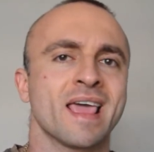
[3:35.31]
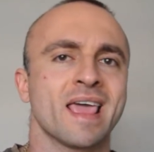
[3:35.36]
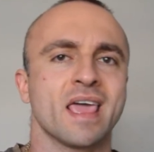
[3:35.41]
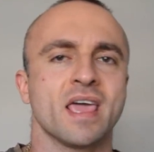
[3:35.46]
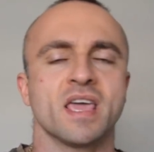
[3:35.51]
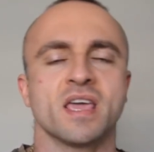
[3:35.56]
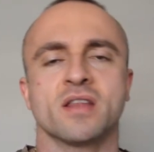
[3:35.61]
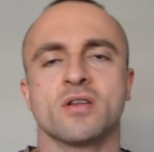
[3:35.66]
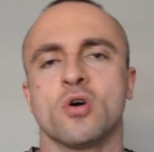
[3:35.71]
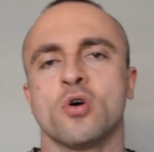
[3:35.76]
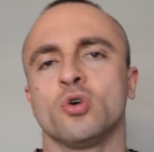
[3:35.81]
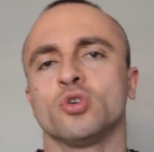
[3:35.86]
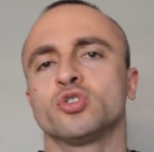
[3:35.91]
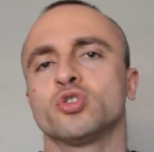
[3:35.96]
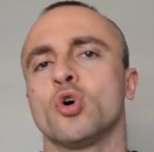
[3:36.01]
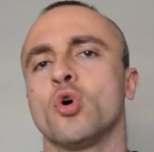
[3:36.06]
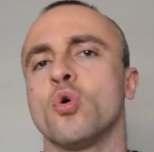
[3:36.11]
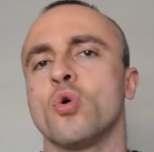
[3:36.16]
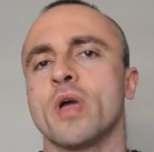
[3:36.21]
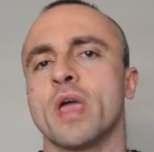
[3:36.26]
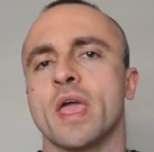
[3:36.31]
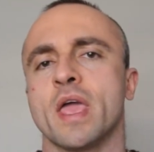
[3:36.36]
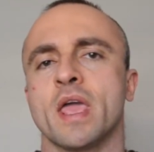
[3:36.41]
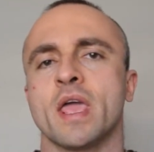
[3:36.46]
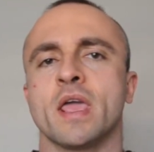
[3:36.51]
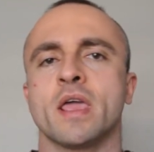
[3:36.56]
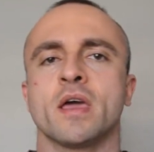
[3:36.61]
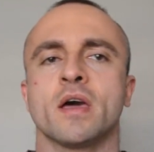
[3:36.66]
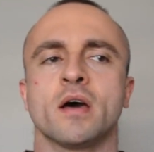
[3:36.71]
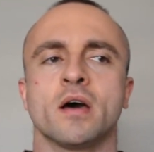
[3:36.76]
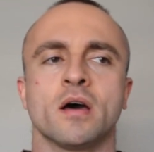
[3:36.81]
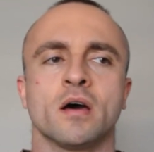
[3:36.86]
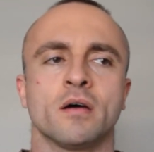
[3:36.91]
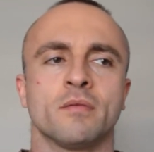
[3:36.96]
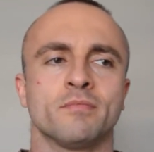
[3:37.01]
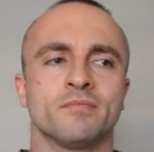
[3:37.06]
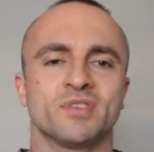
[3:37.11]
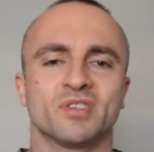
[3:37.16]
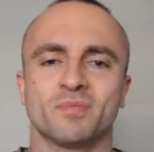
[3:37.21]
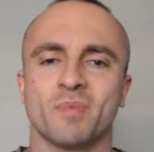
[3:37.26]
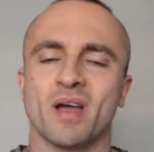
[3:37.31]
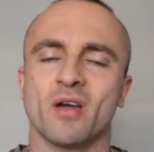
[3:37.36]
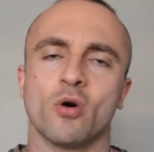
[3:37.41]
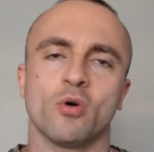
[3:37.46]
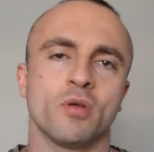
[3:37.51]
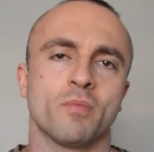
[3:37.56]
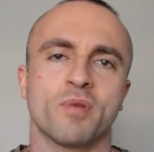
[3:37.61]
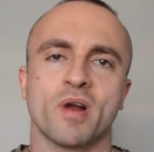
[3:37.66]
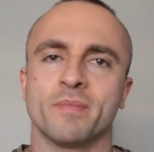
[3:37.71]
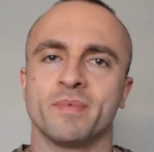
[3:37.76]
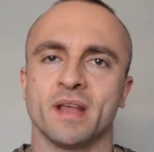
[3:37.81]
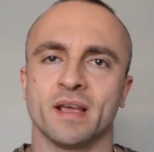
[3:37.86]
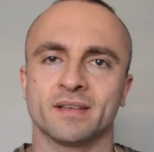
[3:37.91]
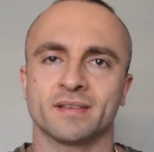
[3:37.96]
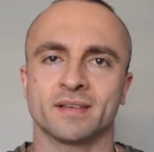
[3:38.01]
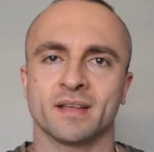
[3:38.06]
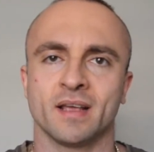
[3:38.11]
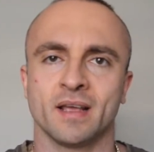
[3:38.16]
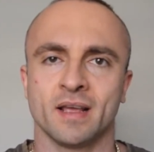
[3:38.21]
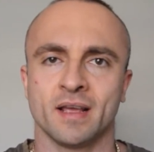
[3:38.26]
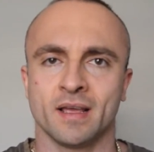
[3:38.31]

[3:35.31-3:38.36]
and also just buy all the prep tests.